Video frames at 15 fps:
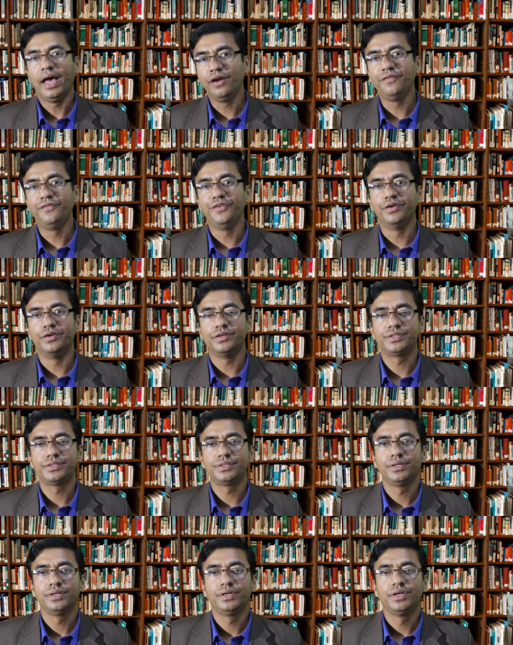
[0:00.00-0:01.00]
viewers,
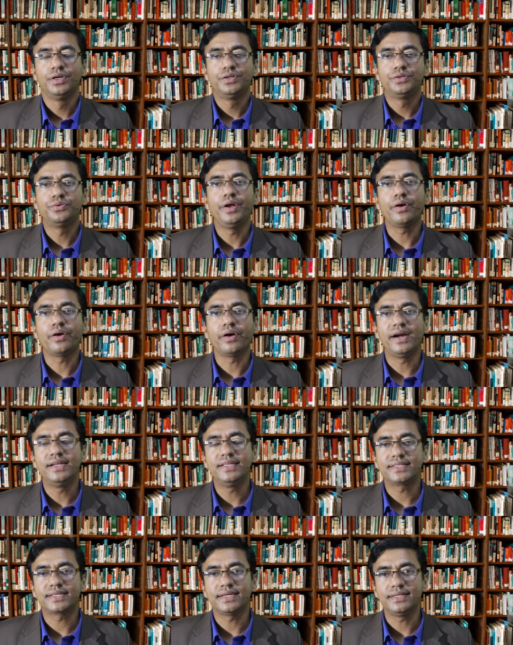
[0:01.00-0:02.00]
today we're going to
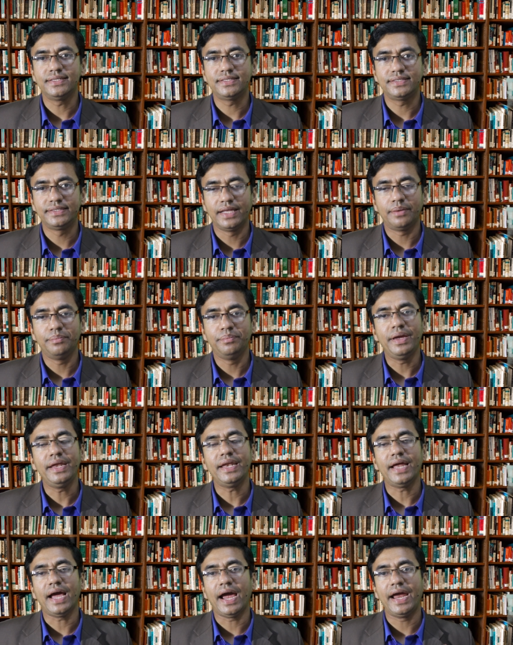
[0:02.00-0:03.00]
discuss the main
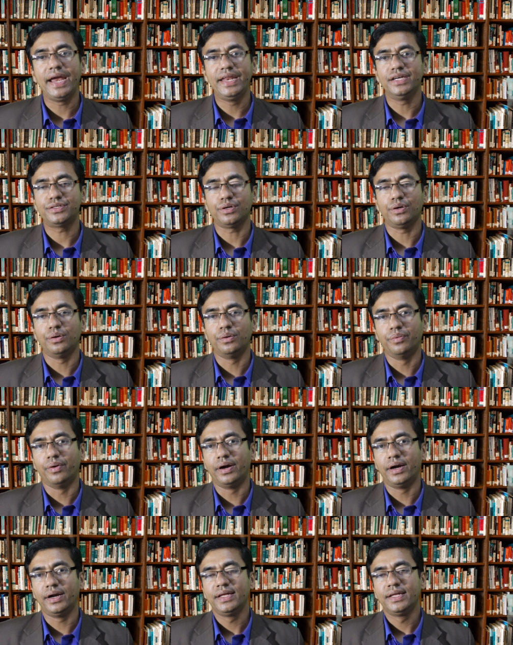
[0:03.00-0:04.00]
ideas of
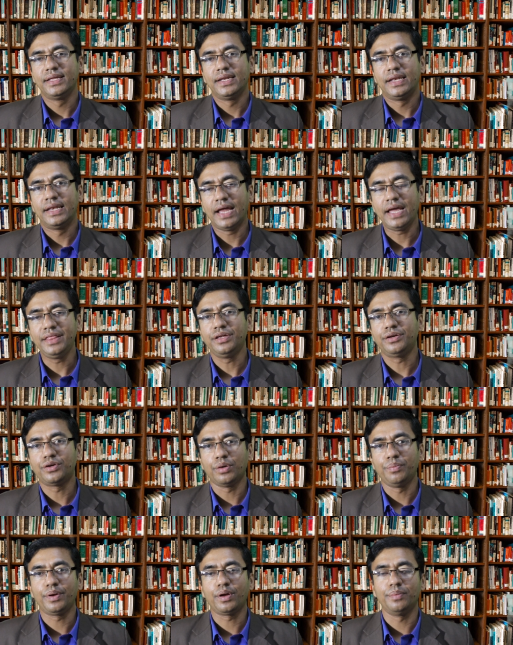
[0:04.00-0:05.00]
our ninth
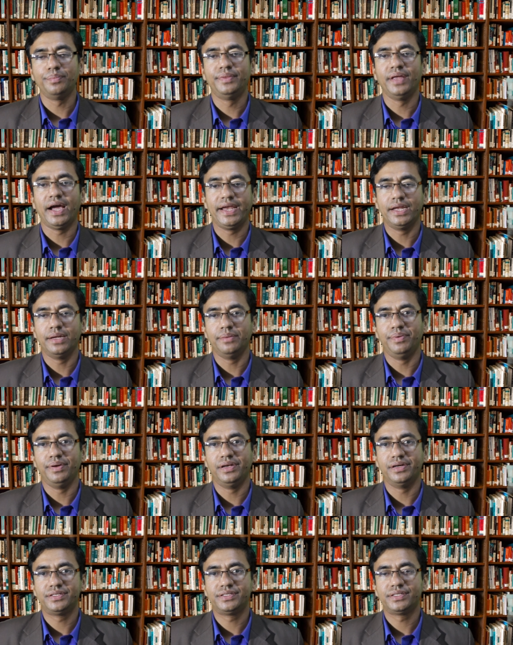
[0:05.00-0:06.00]
topic of the idea
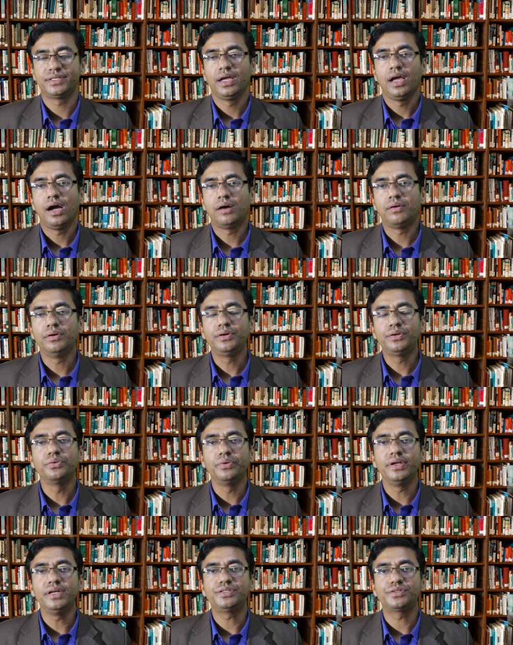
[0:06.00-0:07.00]
builders. Our
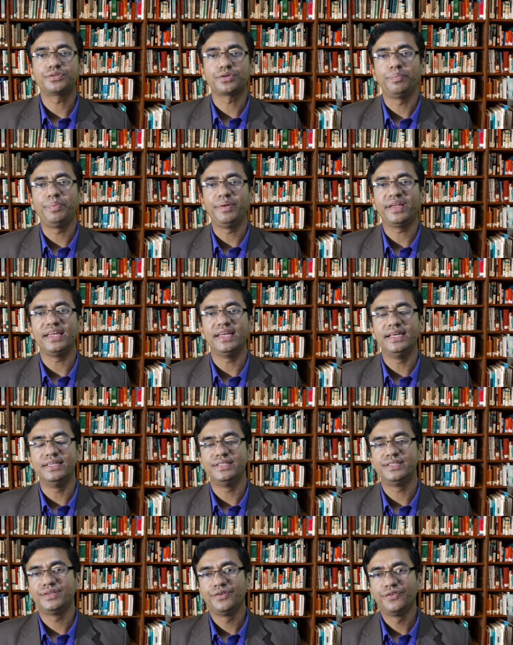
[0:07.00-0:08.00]
today's topic
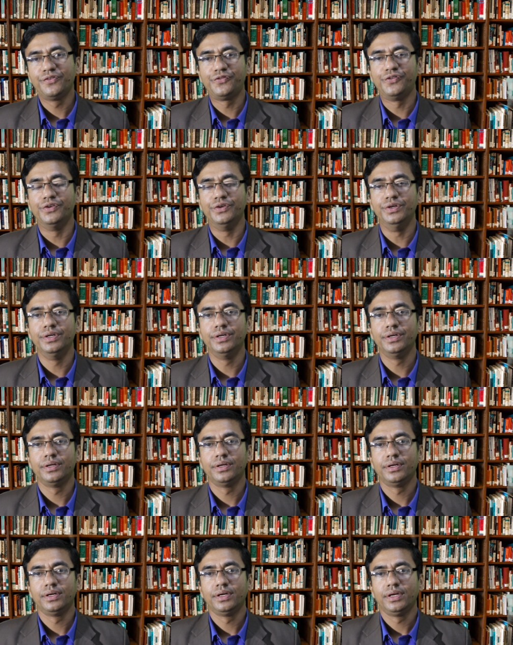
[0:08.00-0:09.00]
is food.
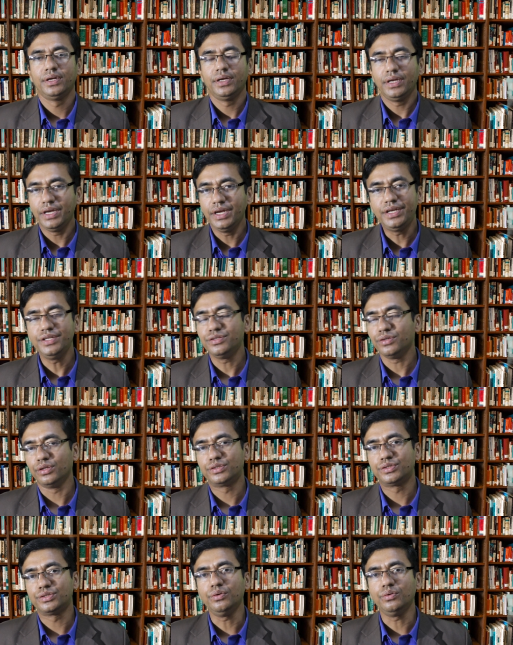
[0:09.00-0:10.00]
It is
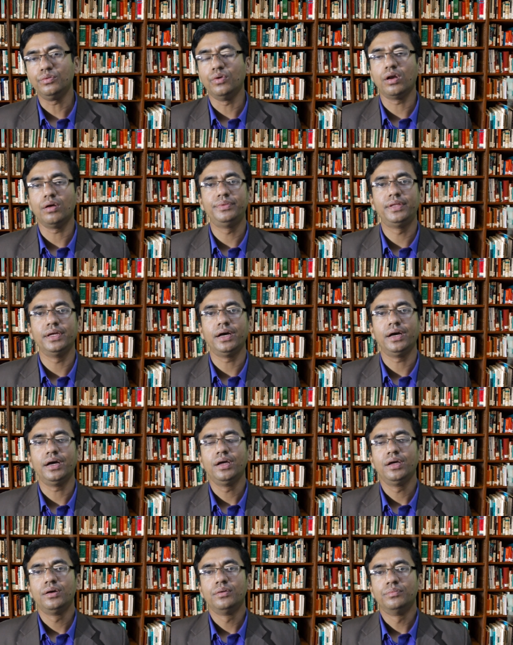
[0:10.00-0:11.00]
also one of the
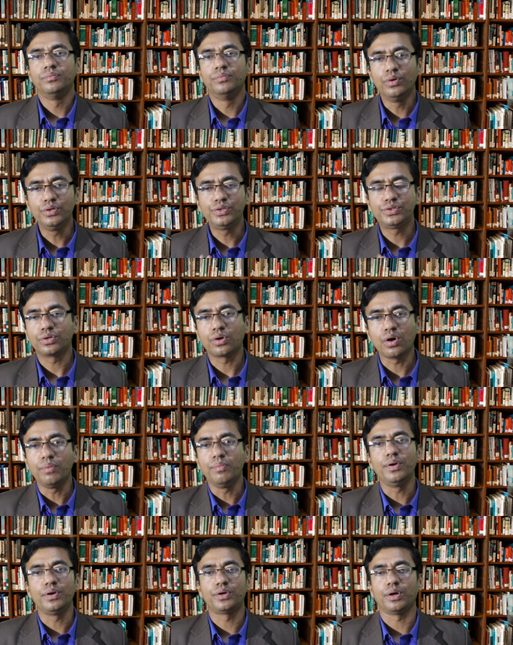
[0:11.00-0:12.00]
most
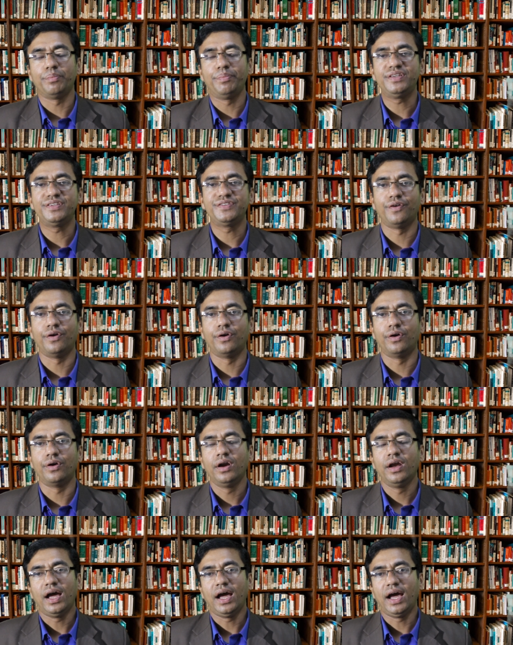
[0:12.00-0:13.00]
common topics for
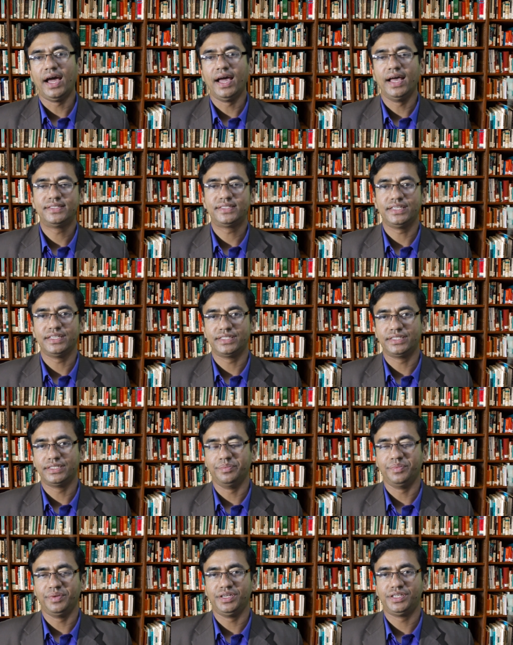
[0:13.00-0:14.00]
IELTS
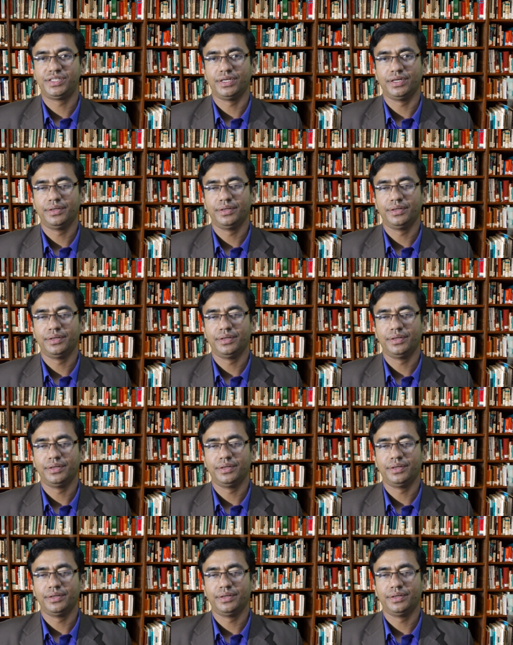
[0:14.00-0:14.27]
examination.